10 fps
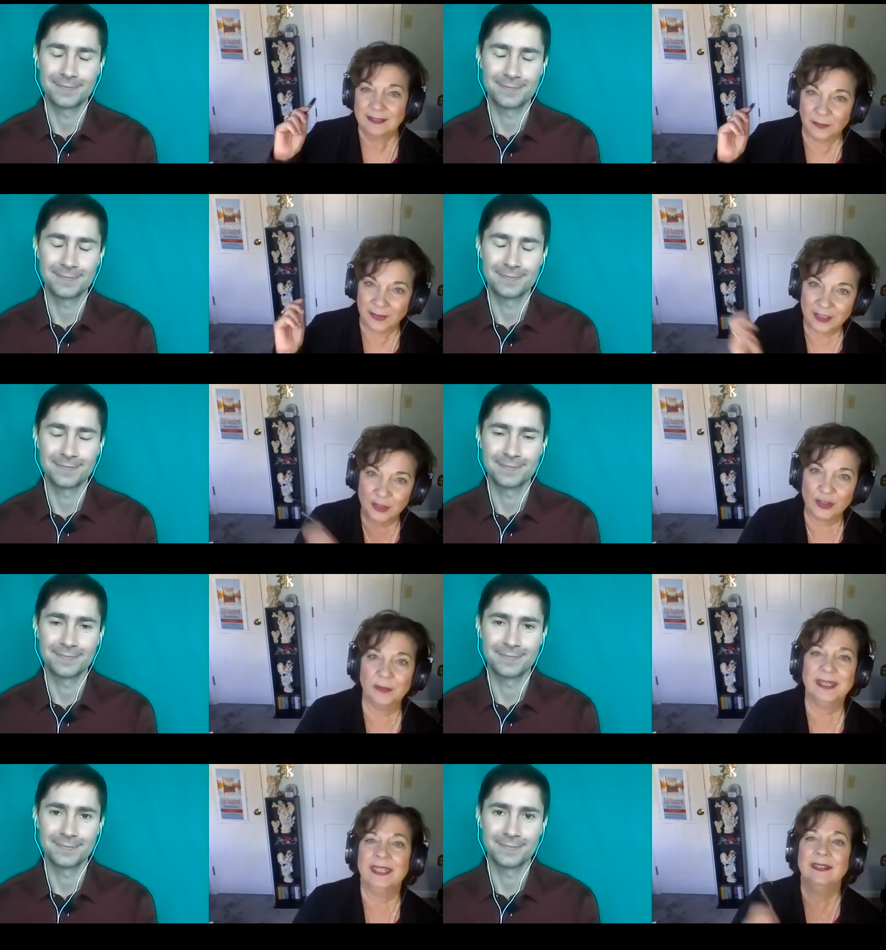Speaker 1: you went to
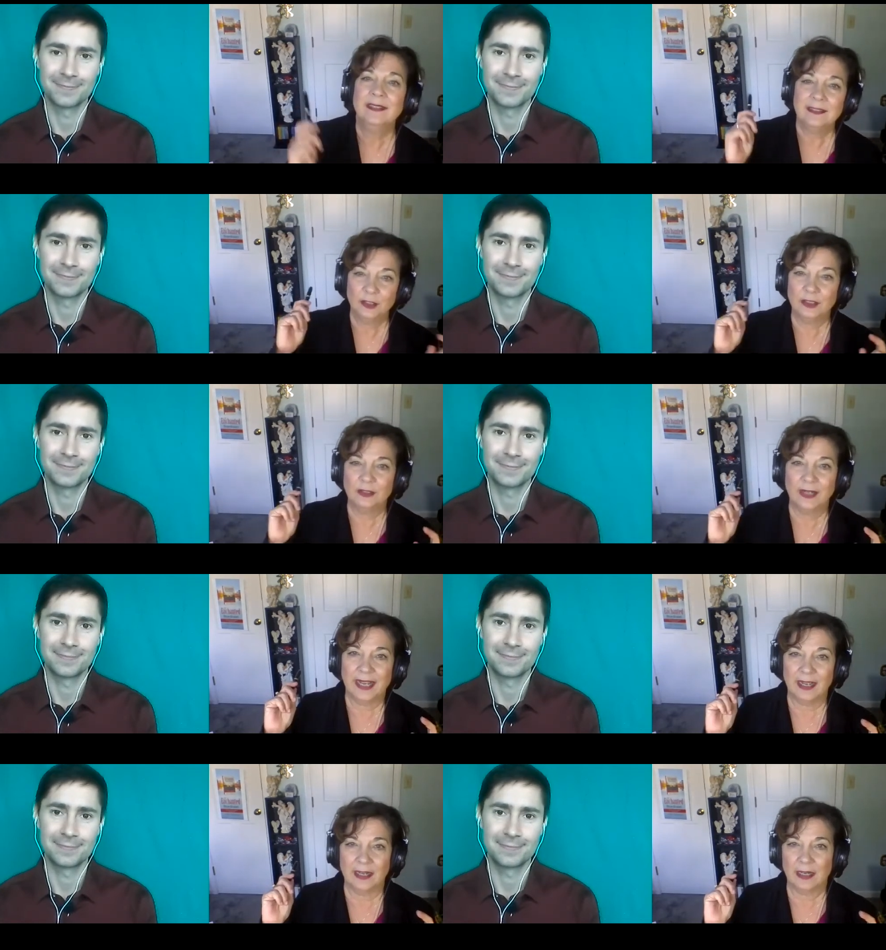Germany. You
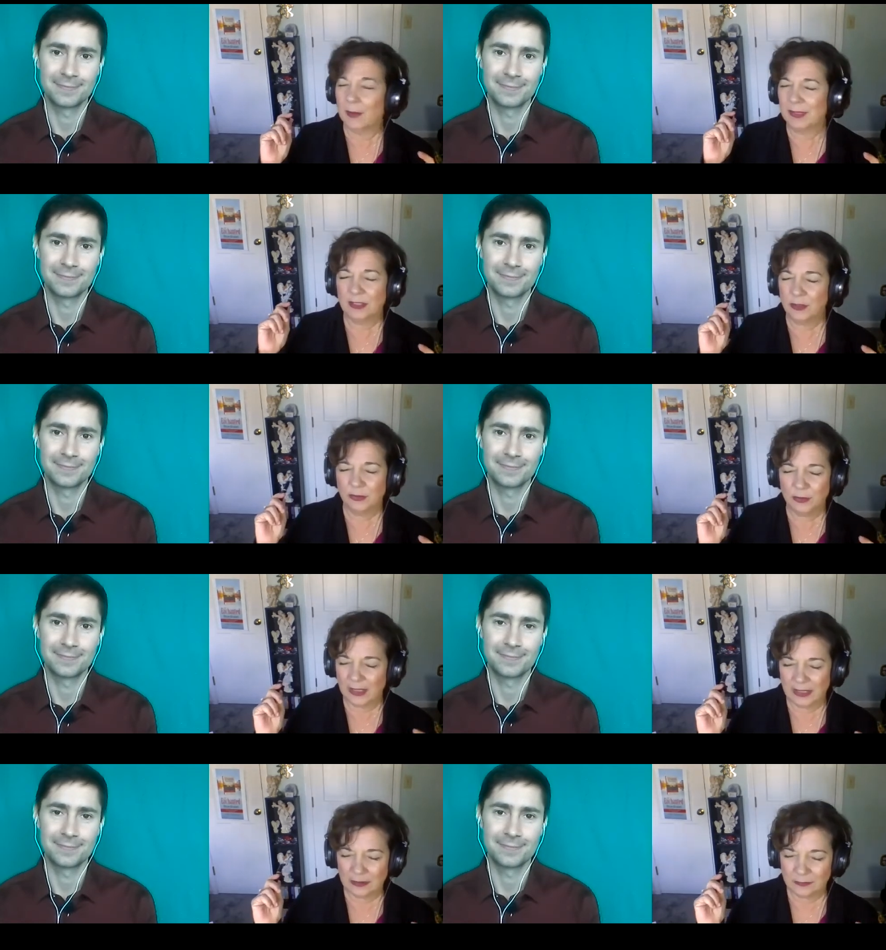had, I mean, to
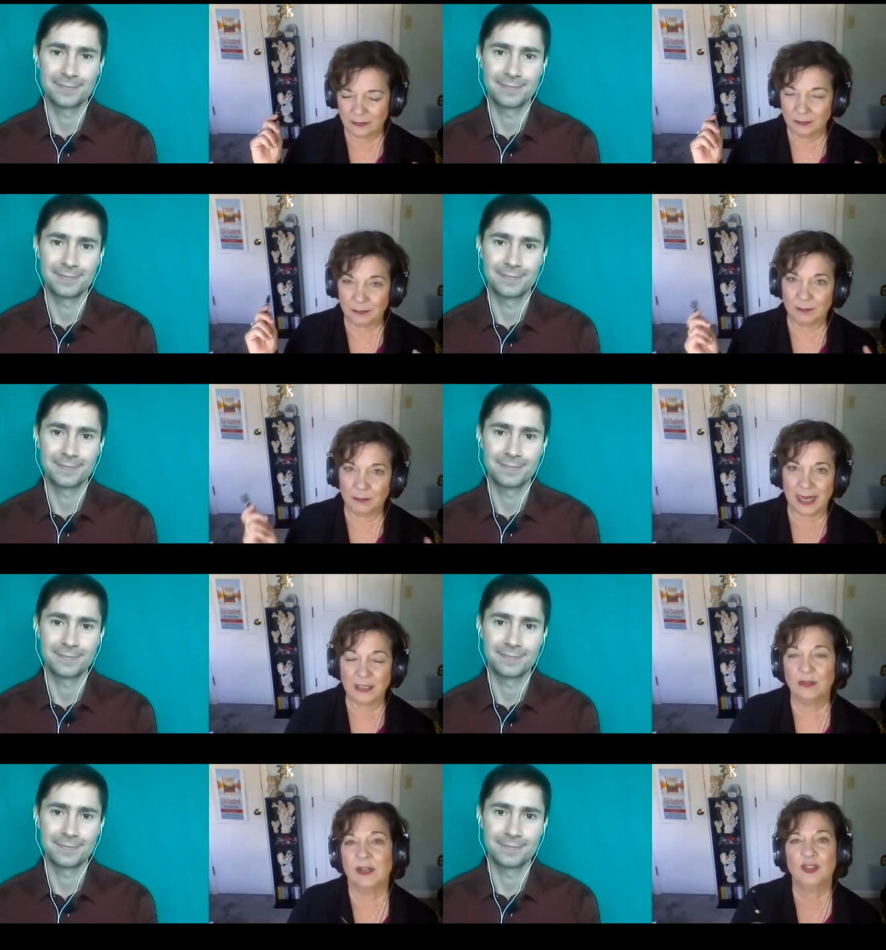uh,
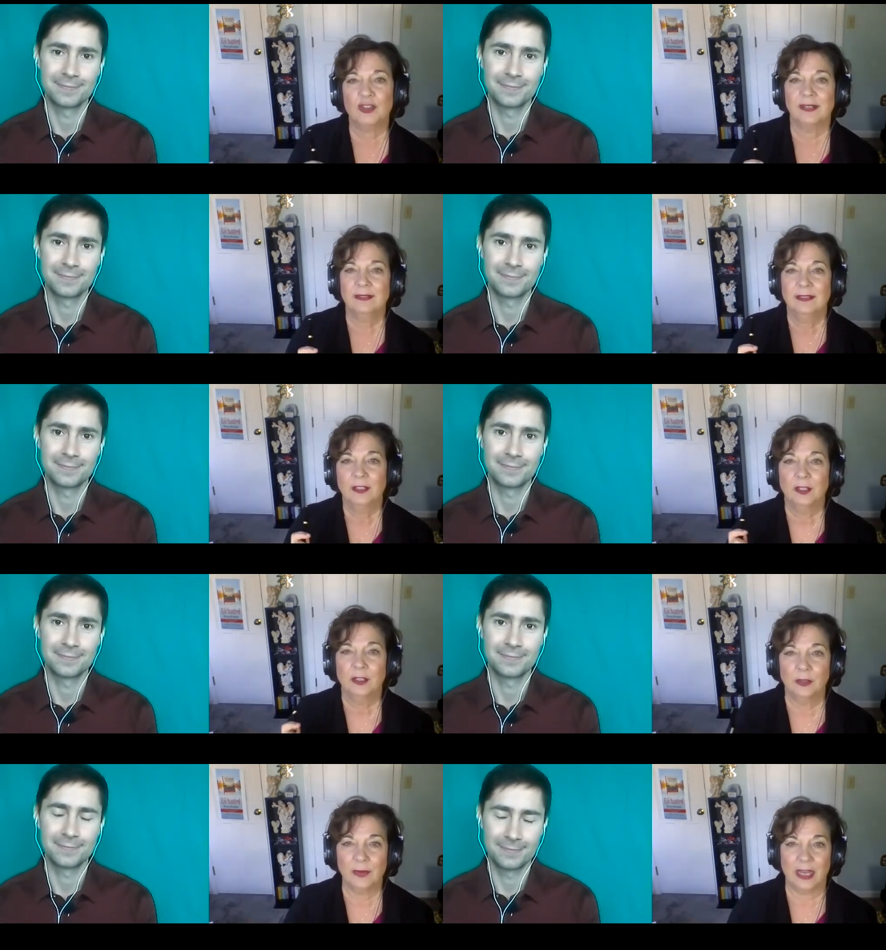back to Russia.
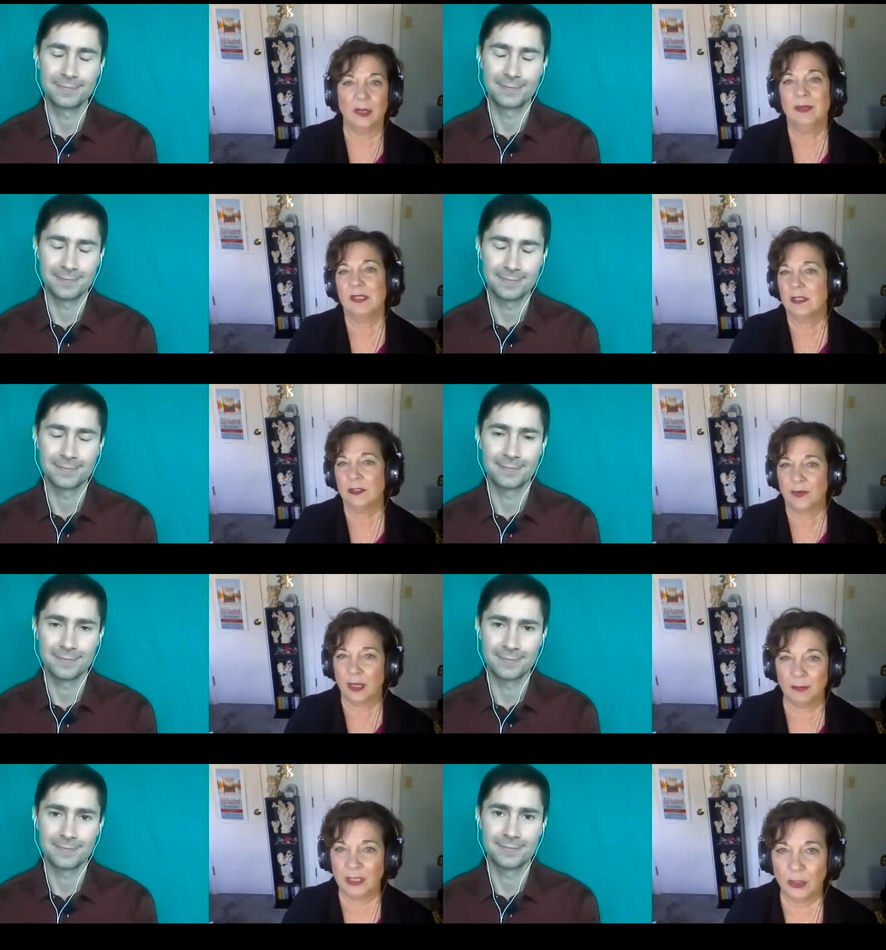You had a business for
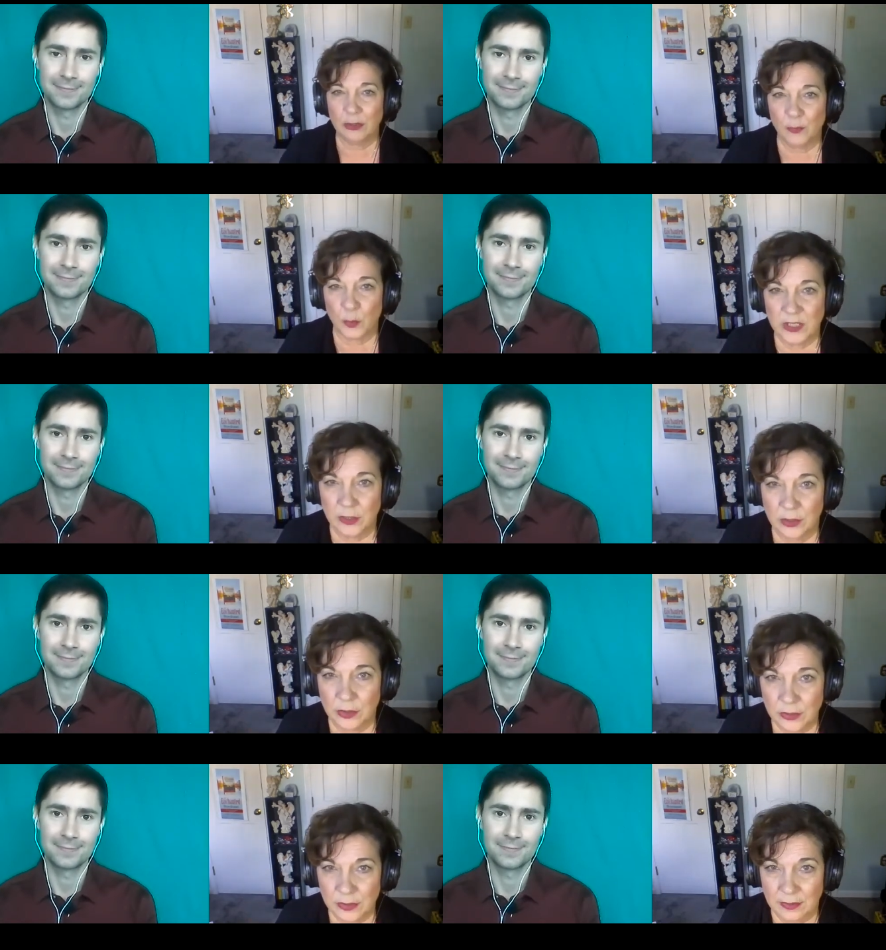how many years? Fourteen
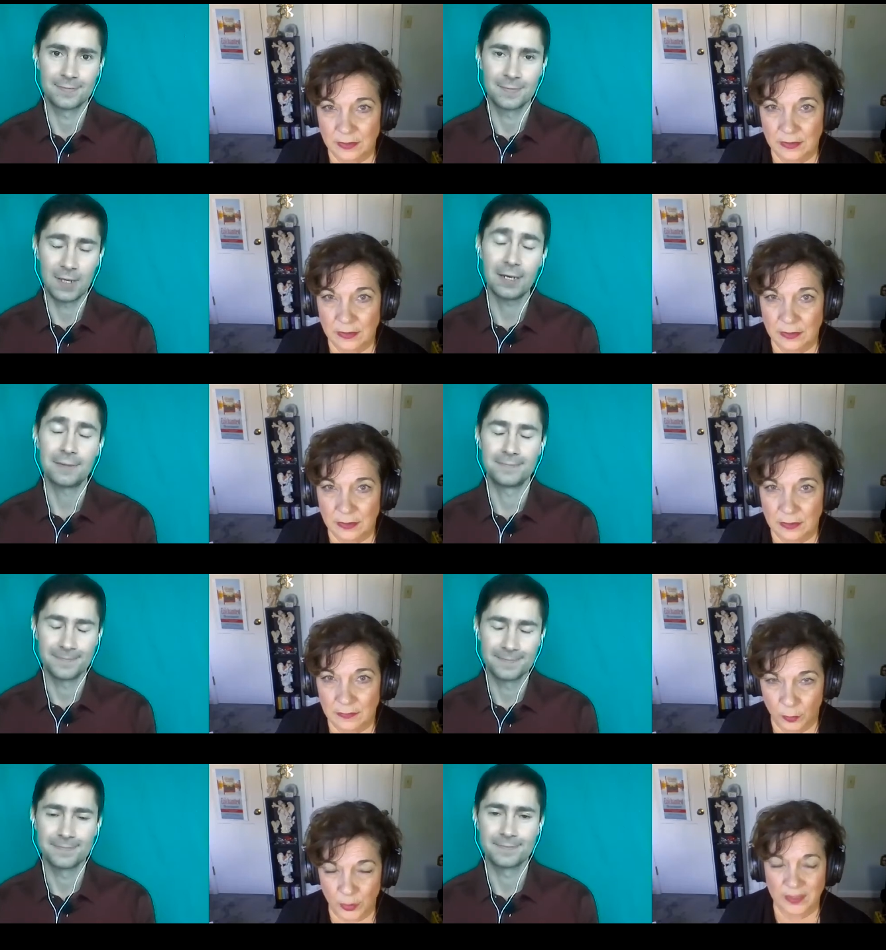years. Yeah.
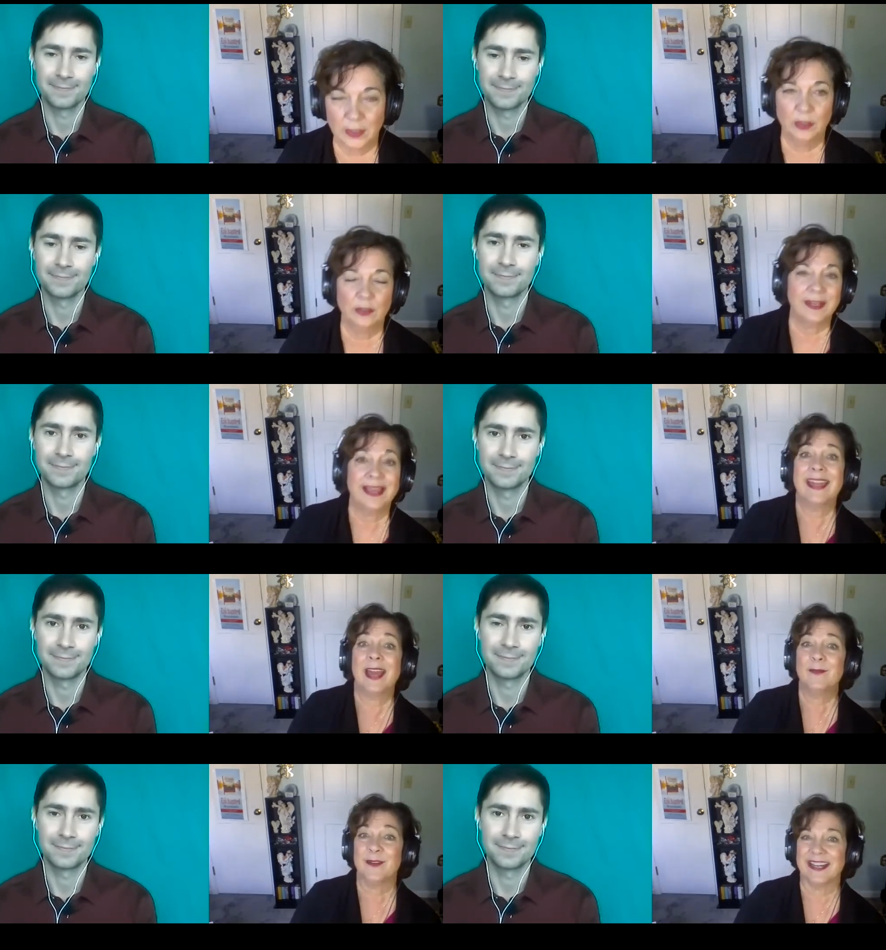Fourteen years.
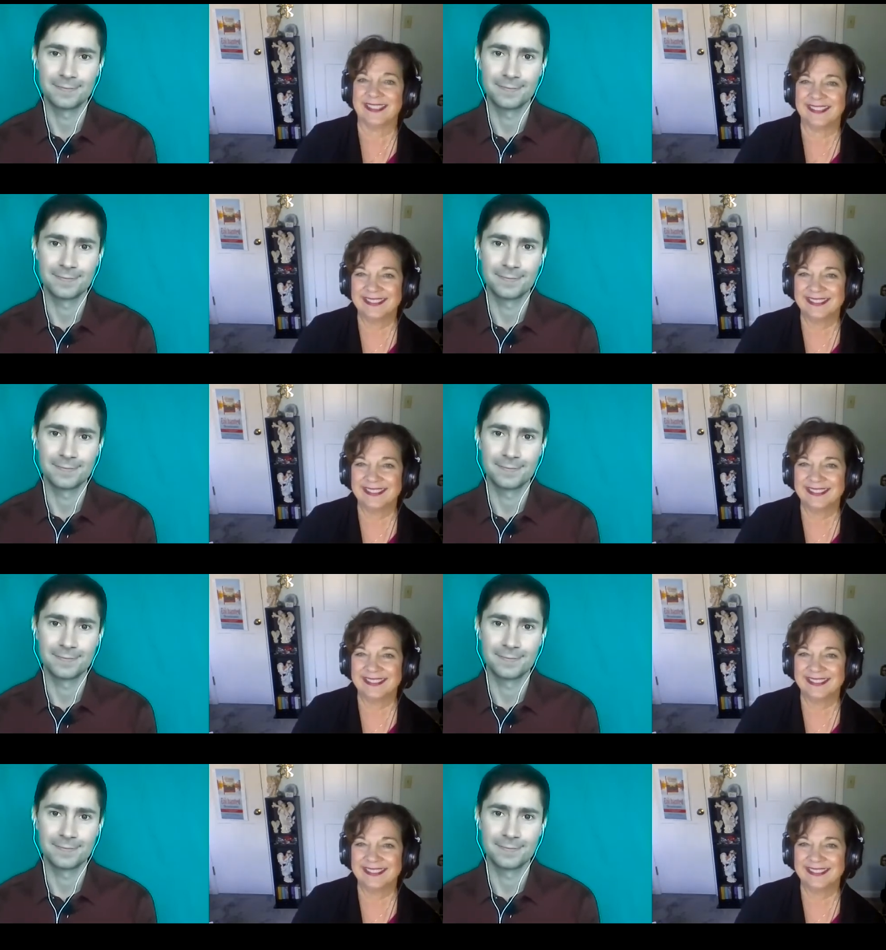Then what?